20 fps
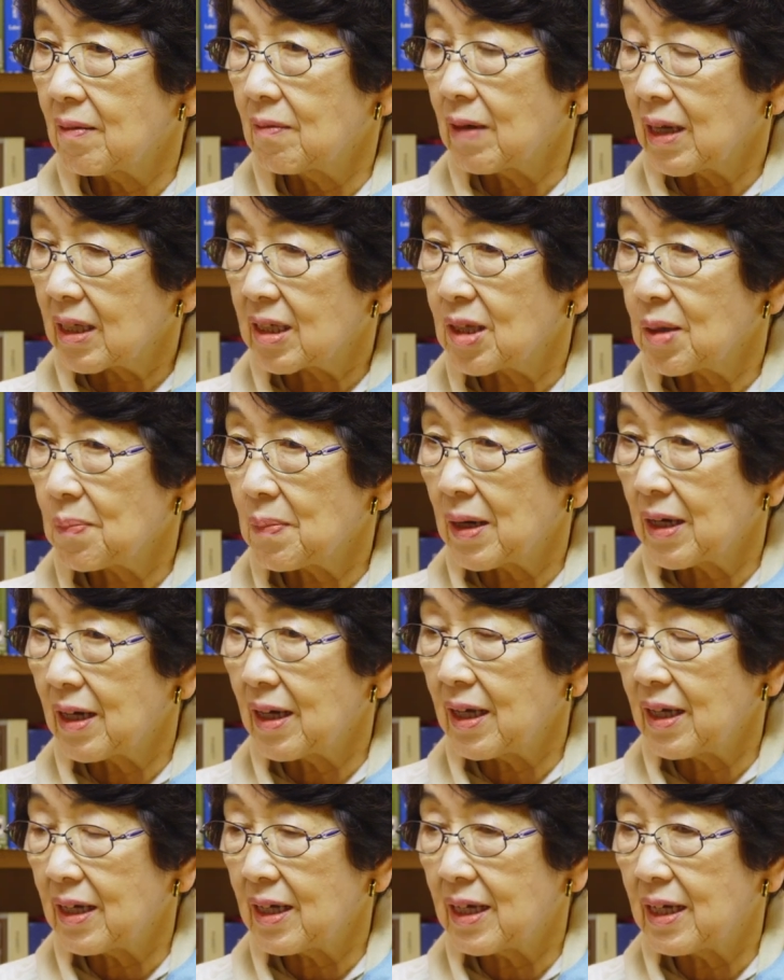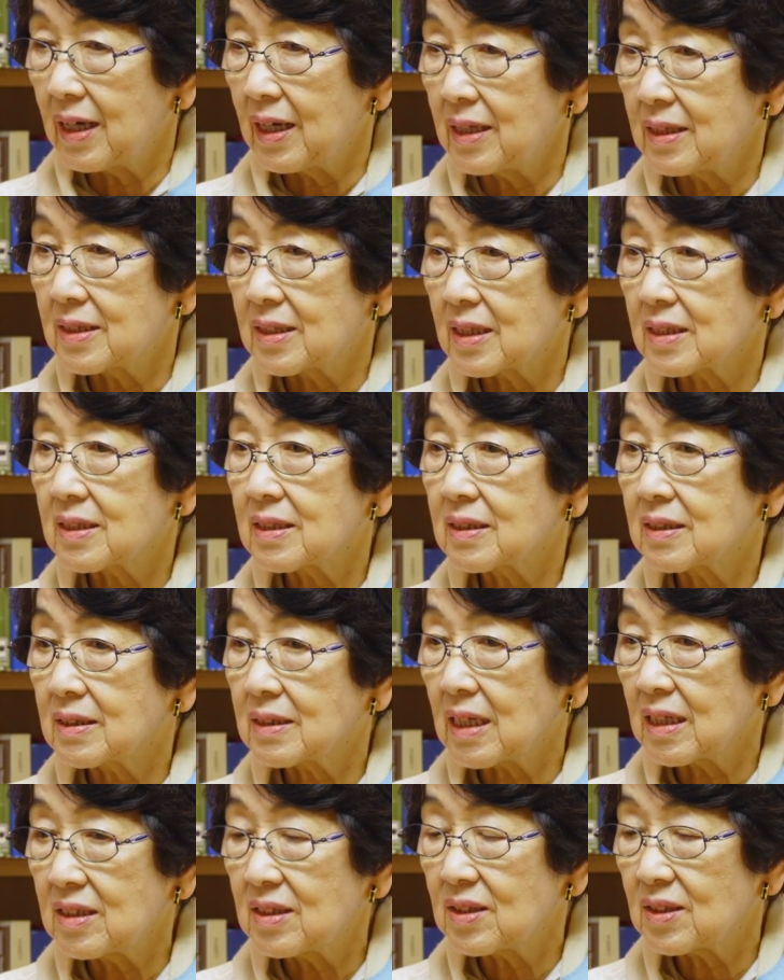Wakimae is a
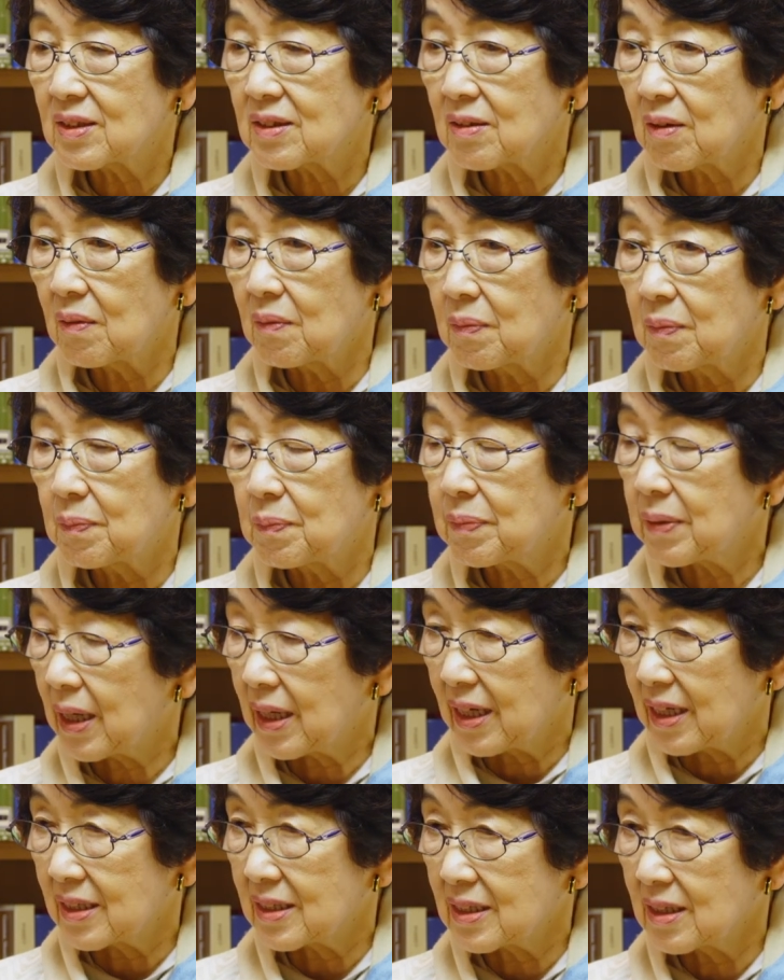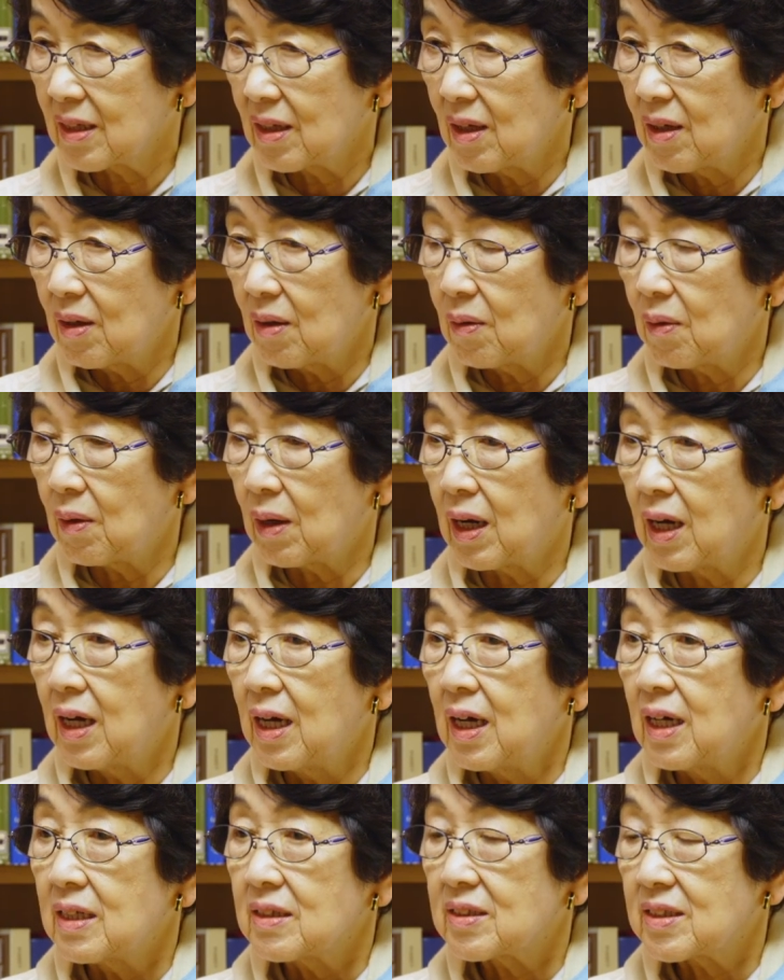sense of place or
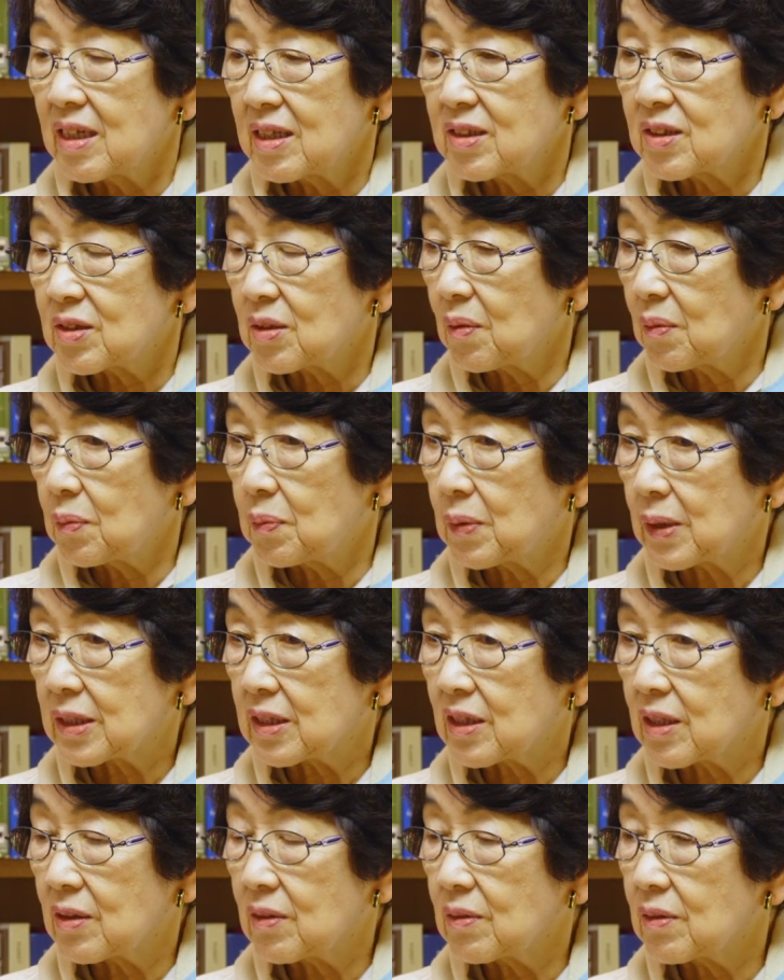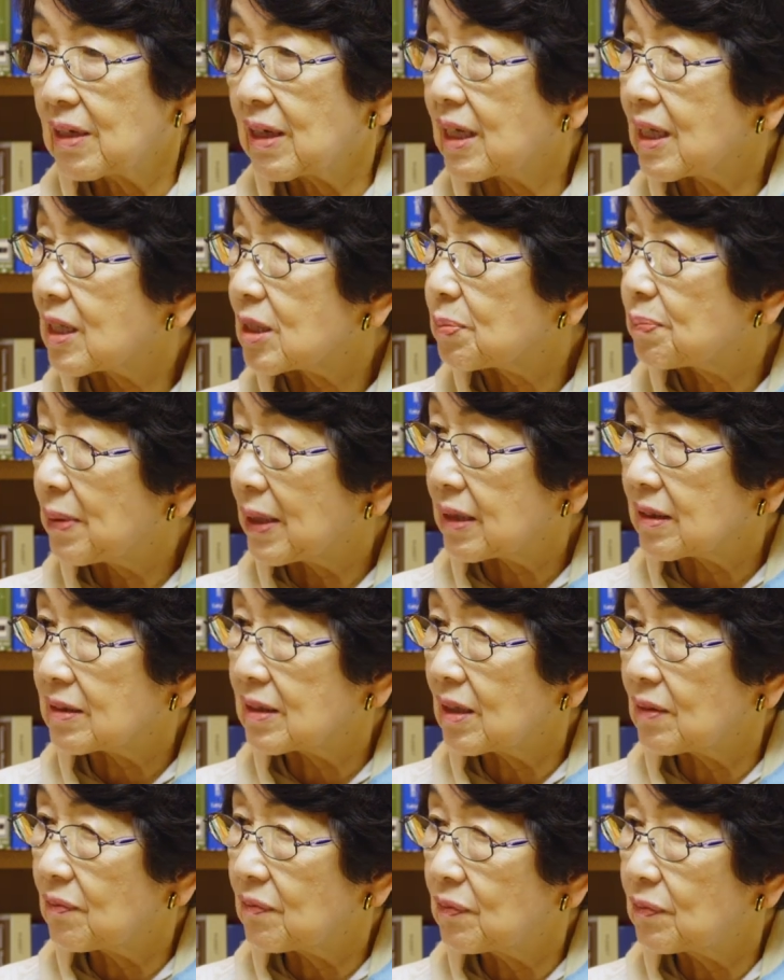sense of what you are
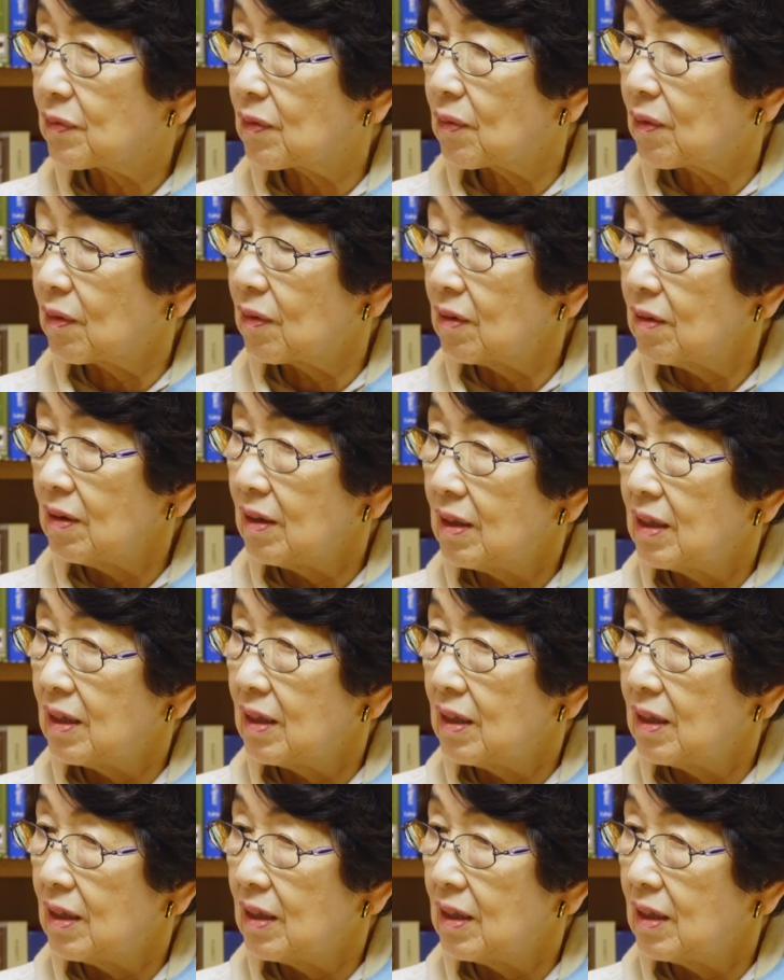expected for.